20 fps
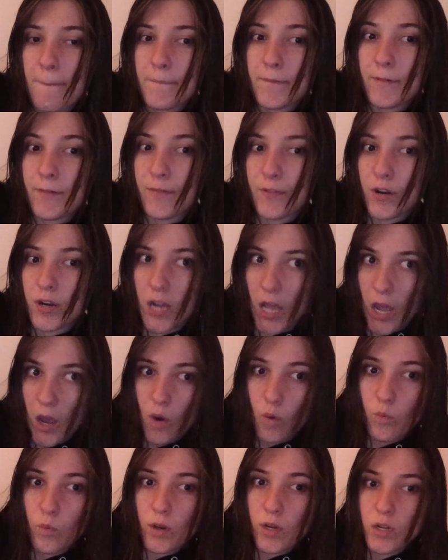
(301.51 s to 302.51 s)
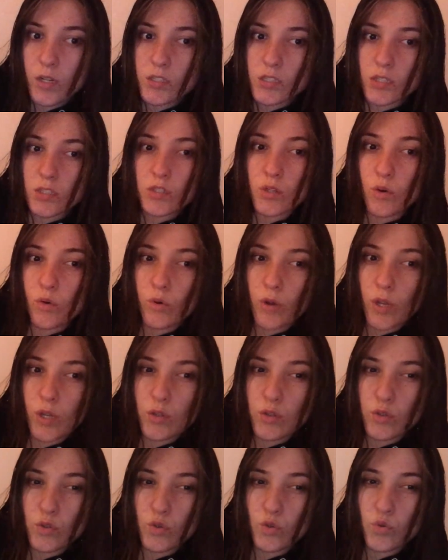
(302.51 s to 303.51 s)
But for now, we are just
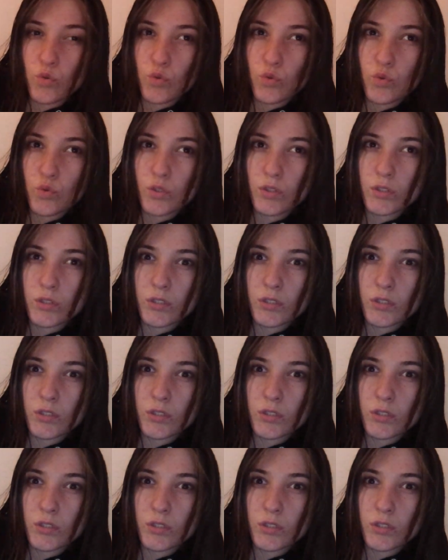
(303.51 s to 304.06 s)
going to